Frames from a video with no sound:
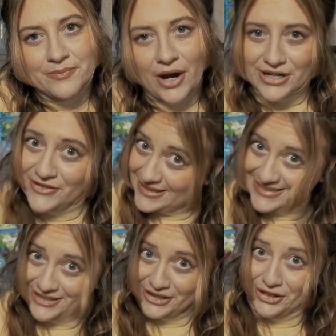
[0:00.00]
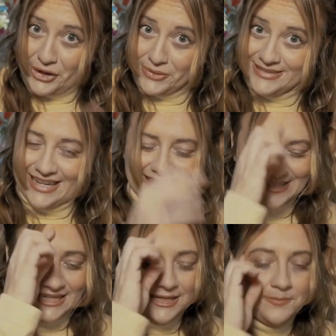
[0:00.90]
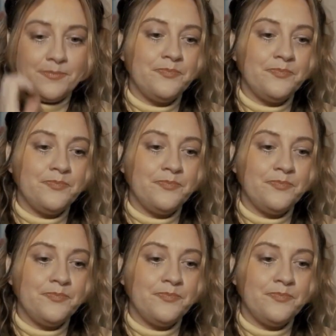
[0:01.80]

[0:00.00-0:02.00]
Part of it is still in Lower Saxony,